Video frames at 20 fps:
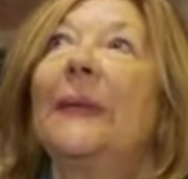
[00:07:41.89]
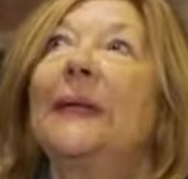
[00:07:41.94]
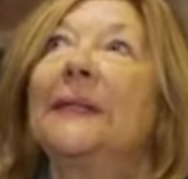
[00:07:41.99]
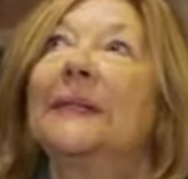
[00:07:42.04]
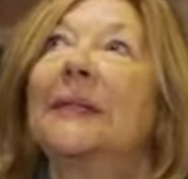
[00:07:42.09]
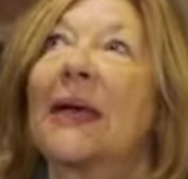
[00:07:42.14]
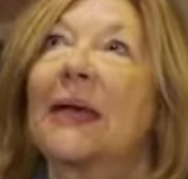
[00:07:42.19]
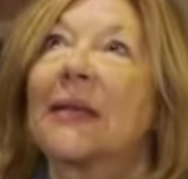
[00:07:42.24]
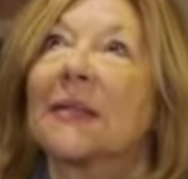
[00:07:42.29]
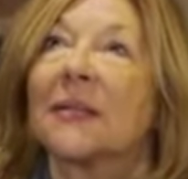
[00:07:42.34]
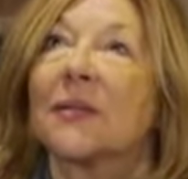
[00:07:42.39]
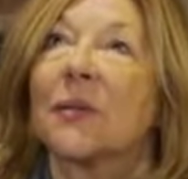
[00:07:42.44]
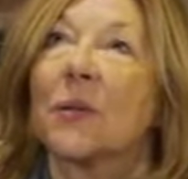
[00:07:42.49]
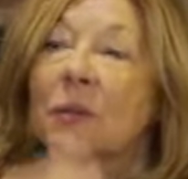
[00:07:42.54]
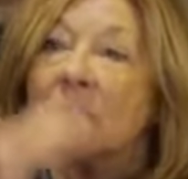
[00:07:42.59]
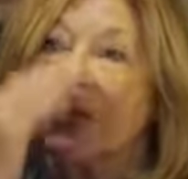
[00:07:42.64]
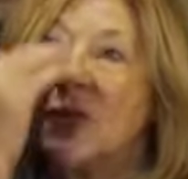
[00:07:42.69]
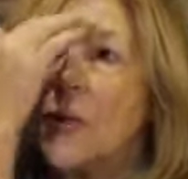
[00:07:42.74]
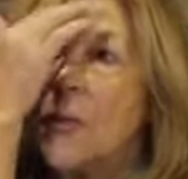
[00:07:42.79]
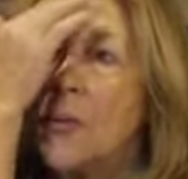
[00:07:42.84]
It has
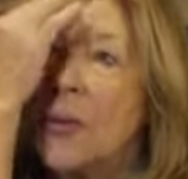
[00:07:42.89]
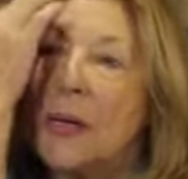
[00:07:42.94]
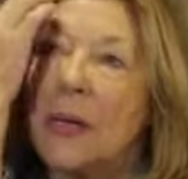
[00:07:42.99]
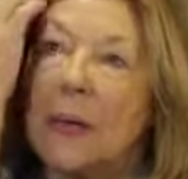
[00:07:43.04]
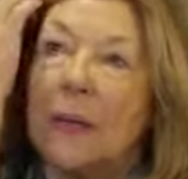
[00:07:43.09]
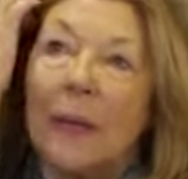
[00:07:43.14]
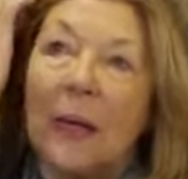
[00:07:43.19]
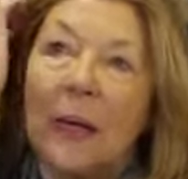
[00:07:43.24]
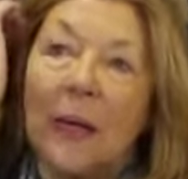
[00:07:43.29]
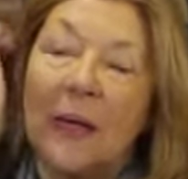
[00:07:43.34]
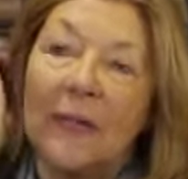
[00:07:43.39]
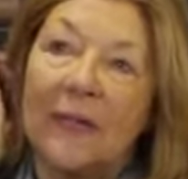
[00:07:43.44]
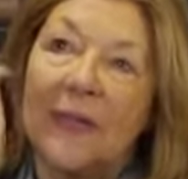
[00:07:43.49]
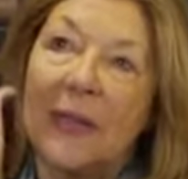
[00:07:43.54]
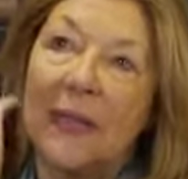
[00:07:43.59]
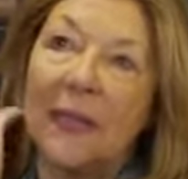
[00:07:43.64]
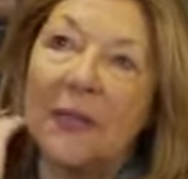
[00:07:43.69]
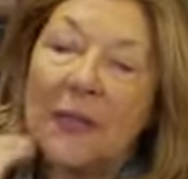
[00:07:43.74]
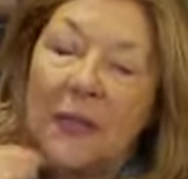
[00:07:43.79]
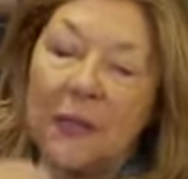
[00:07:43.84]
also, I
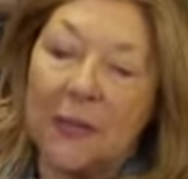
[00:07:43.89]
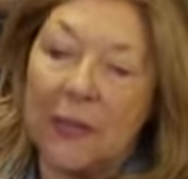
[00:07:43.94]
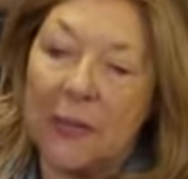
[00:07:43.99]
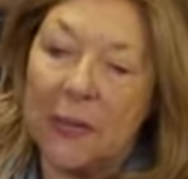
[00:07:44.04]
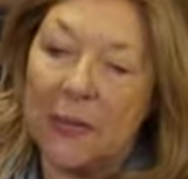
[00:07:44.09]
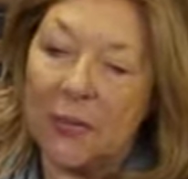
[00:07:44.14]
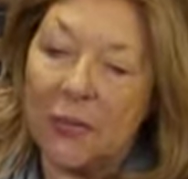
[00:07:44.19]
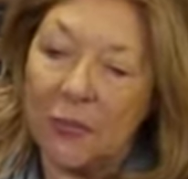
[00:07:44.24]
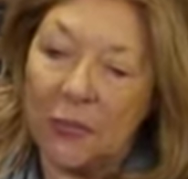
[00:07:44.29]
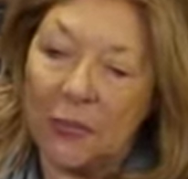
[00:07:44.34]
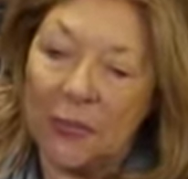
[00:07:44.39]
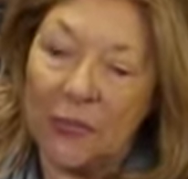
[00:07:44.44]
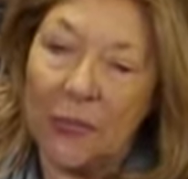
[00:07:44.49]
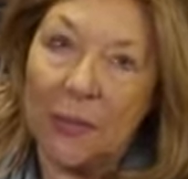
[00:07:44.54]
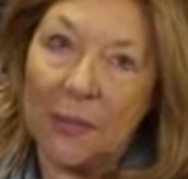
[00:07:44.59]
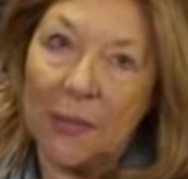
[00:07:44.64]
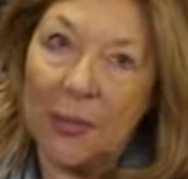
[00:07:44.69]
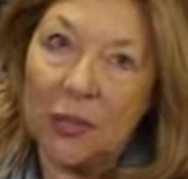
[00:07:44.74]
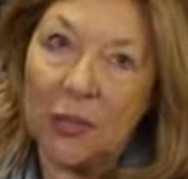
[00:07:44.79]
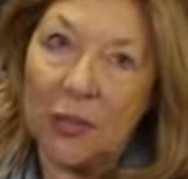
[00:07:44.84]
think, a sort of
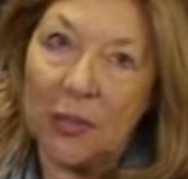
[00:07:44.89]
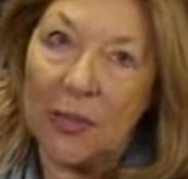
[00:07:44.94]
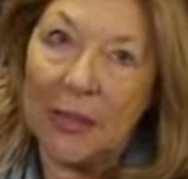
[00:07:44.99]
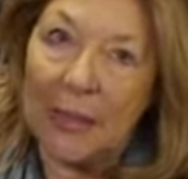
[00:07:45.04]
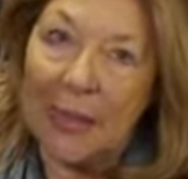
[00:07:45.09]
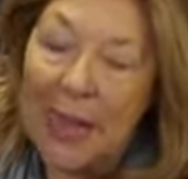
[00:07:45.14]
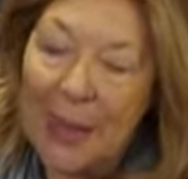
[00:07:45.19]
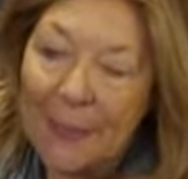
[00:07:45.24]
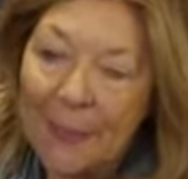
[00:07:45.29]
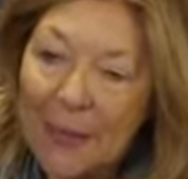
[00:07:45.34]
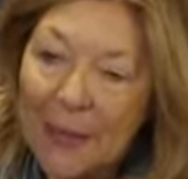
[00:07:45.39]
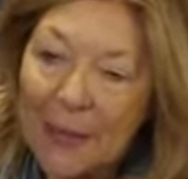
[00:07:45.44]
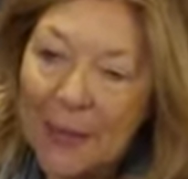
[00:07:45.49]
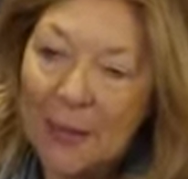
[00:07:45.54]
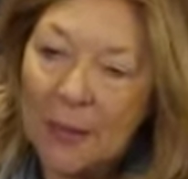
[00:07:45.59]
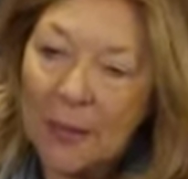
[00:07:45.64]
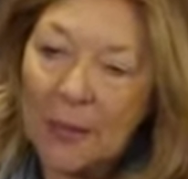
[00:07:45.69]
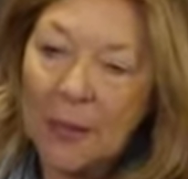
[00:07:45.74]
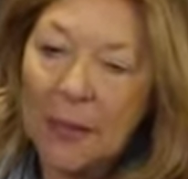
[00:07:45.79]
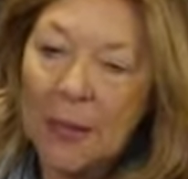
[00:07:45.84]
emotionally
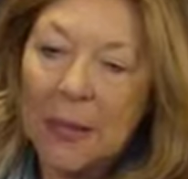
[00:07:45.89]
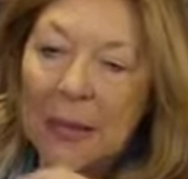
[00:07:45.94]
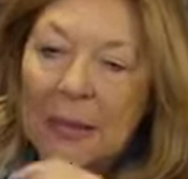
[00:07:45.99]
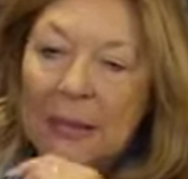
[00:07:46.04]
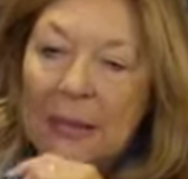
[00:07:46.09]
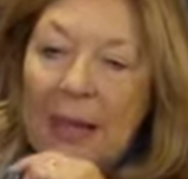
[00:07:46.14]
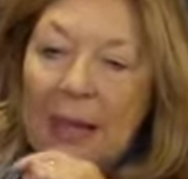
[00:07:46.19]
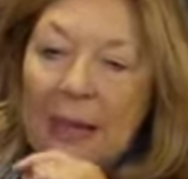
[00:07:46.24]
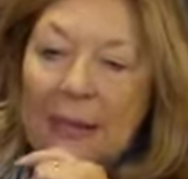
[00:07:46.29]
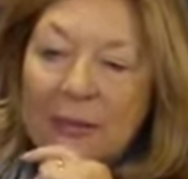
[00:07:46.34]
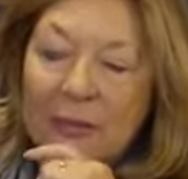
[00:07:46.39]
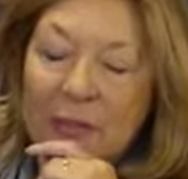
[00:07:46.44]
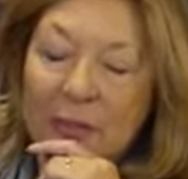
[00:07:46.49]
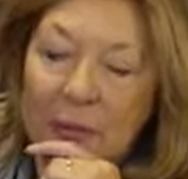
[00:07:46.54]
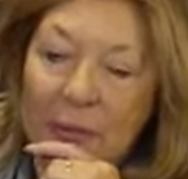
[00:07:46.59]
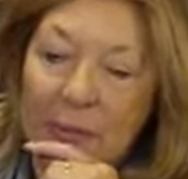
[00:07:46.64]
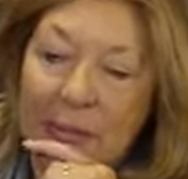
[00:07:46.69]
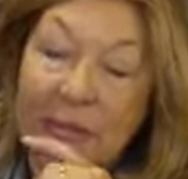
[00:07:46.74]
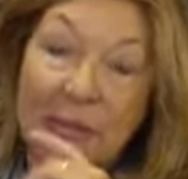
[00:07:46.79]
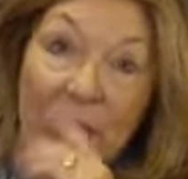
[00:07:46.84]
epic line
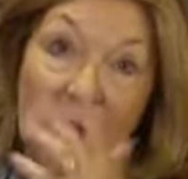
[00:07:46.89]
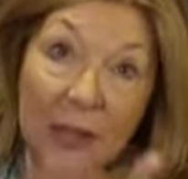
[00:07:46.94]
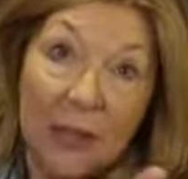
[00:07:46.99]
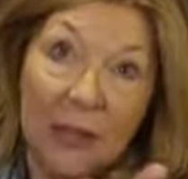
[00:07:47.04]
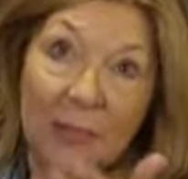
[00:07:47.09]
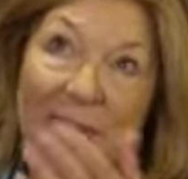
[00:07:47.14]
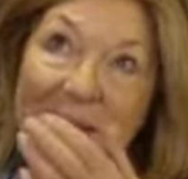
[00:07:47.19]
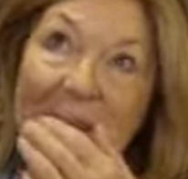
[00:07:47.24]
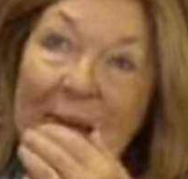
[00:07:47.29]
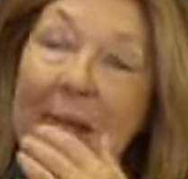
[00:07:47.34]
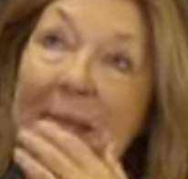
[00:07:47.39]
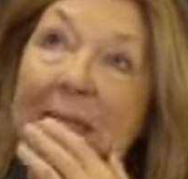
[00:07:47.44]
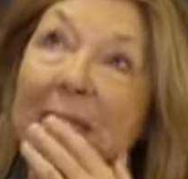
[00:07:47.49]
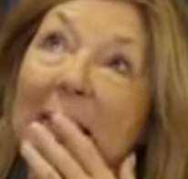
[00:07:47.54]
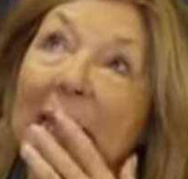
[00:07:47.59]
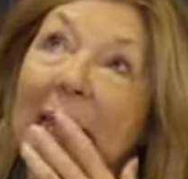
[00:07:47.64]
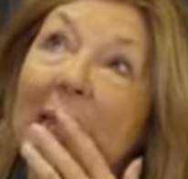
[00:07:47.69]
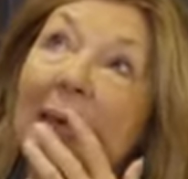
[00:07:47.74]
to it. I hope it has.